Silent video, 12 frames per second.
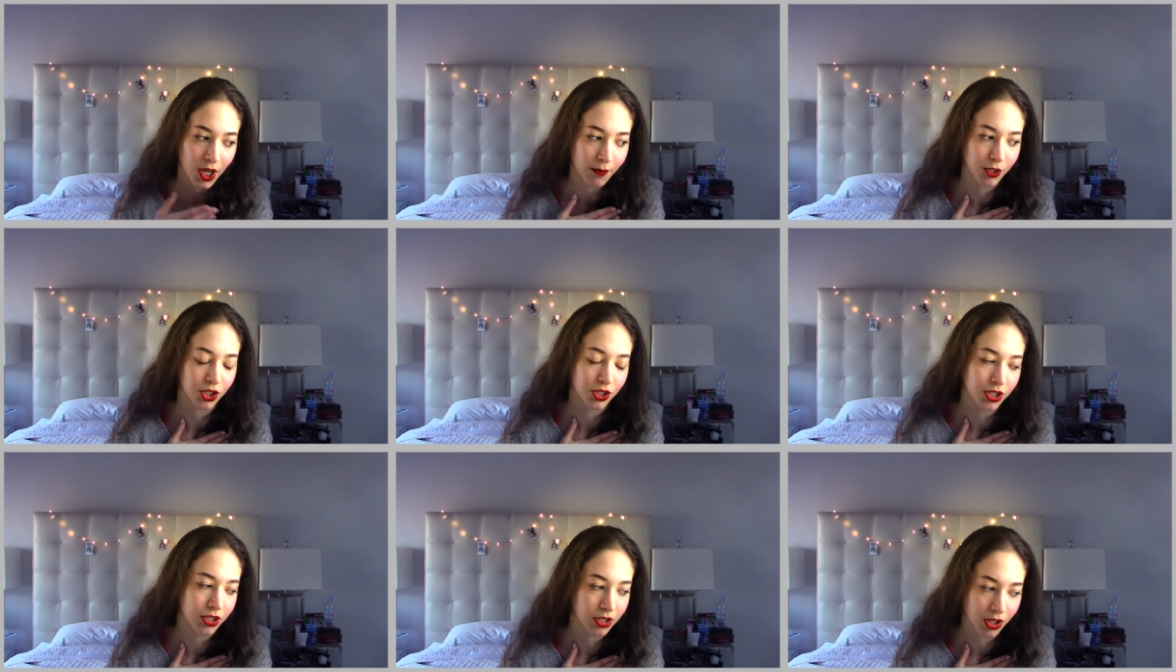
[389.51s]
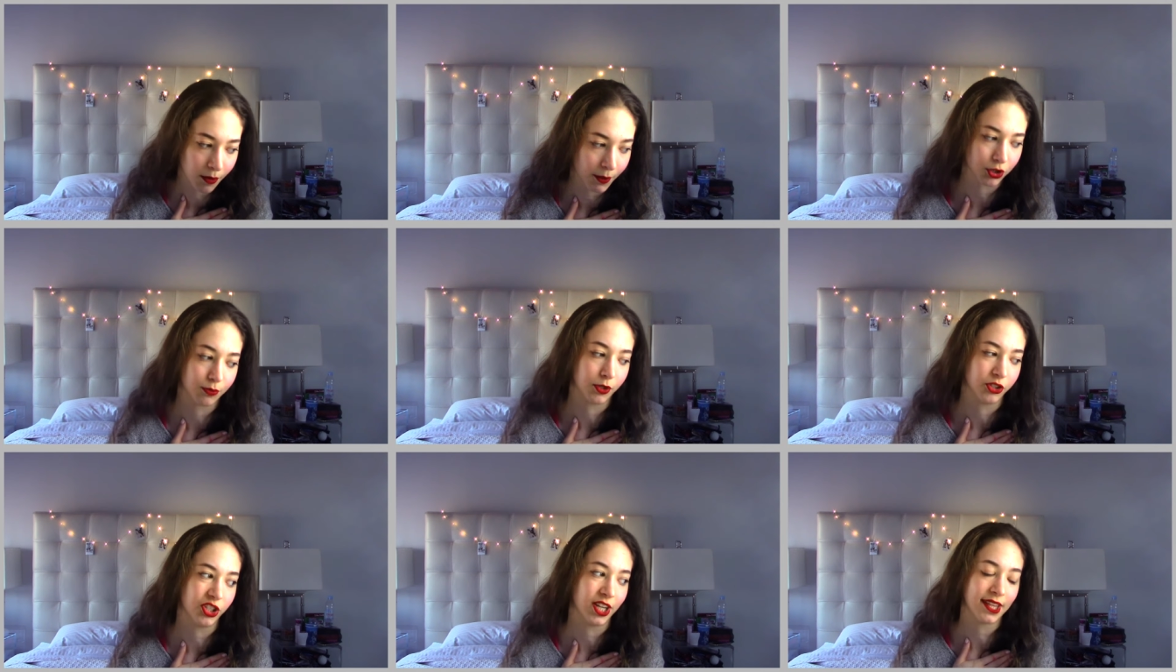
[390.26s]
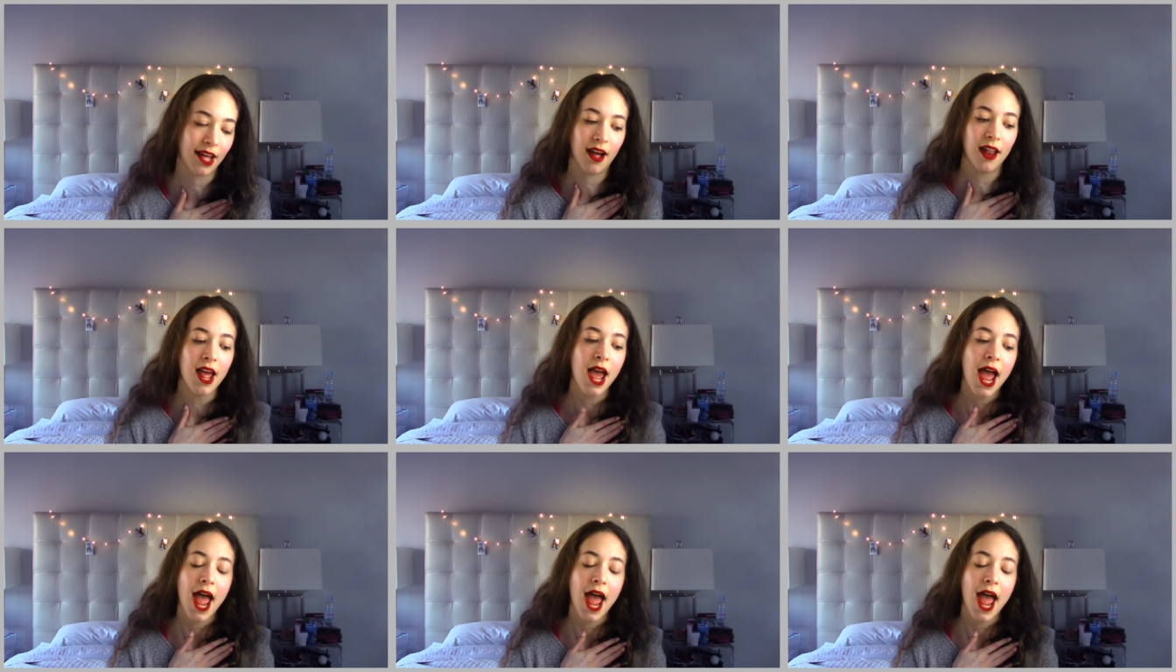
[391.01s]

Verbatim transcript: I would so much appreciate that.